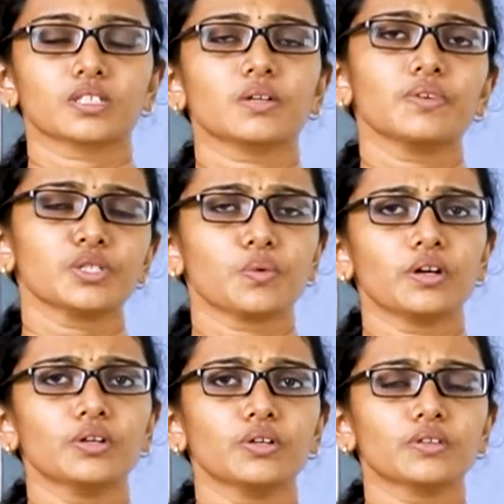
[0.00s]
So which
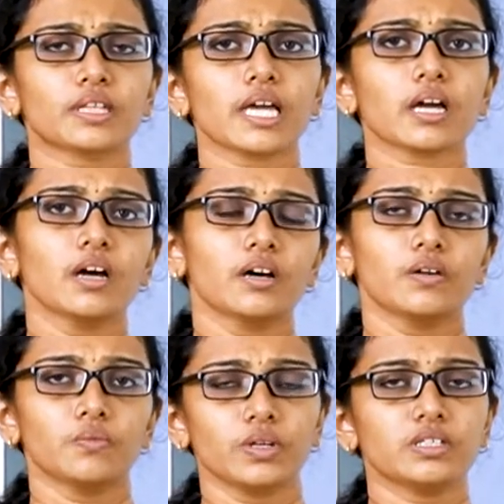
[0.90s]
one do you think
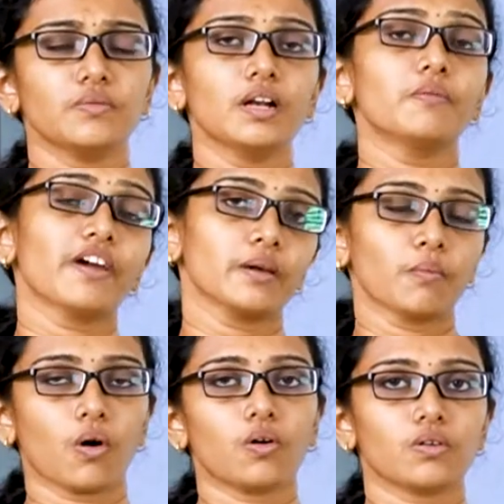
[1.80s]
will weigh
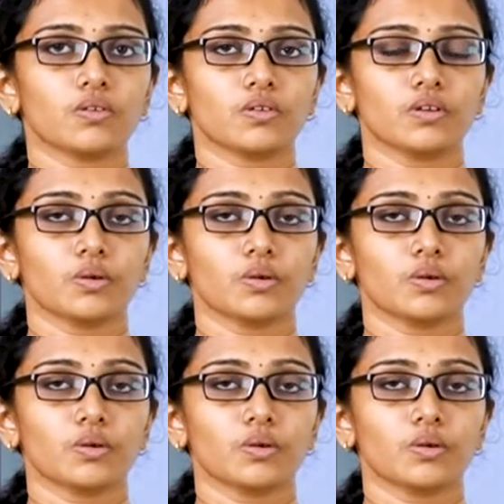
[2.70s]
more?